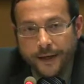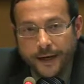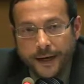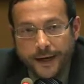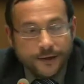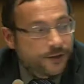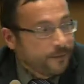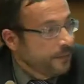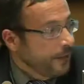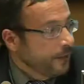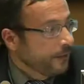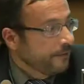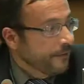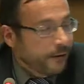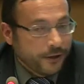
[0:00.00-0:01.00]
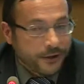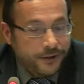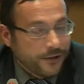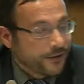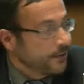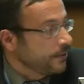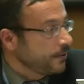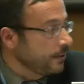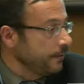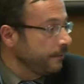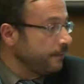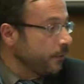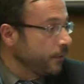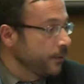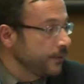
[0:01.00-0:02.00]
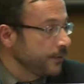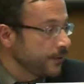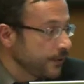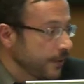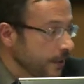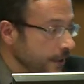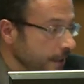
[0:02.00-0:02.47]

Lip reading: that has been a very dissident voice